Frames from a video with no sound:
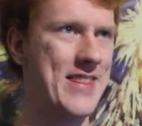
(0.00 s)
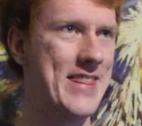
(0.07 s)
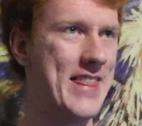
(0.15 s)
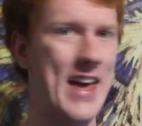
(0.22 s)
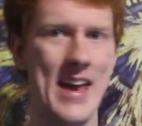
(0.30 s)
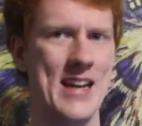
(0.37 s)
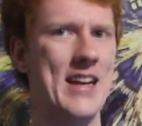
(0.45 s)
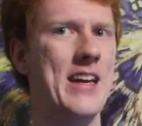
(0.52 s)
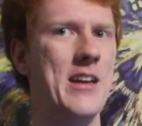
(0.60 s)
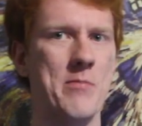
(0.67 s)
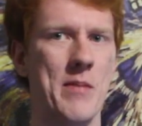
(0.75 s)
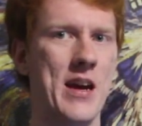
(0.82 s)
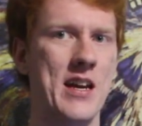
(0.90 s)
then
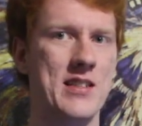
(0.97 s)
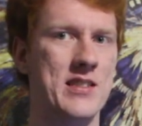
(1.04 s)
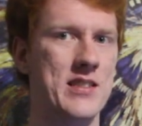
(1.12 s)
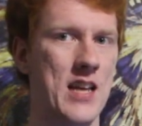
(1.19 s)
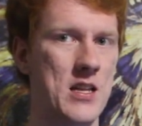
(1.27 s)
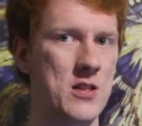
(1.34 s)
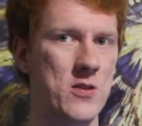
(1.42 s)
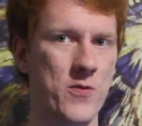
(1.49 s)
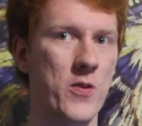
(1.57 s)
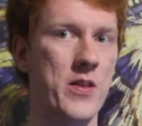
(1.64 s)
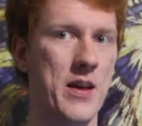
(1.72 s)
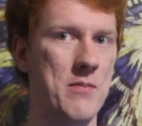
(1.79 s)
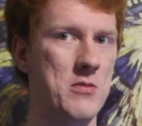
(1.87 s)
it makes sense
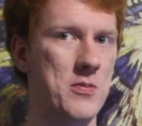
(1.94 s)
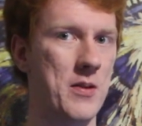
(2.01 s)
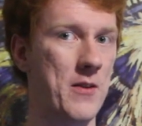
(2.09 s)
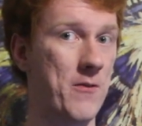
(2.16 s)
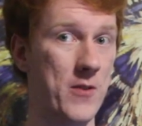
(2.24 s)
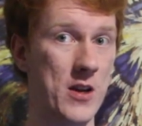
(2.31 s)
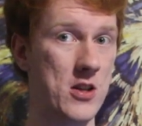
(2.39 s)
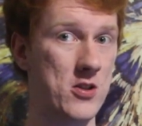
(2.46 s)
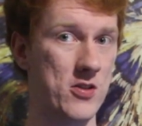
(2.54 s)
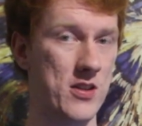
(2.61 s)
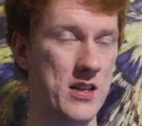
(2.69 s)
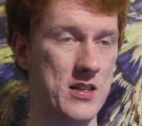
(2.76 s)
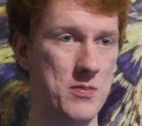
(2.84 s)
for them to be
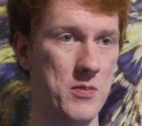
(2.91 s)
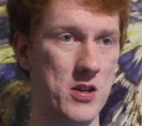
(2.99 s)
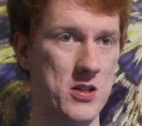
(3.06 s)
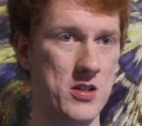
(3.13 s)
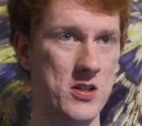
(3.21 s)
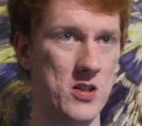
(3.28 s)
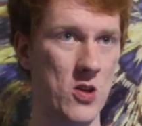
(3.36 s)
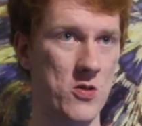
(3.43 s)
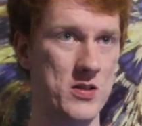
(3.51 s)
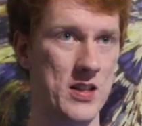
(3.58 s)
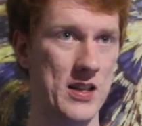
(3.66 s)
featured as much as those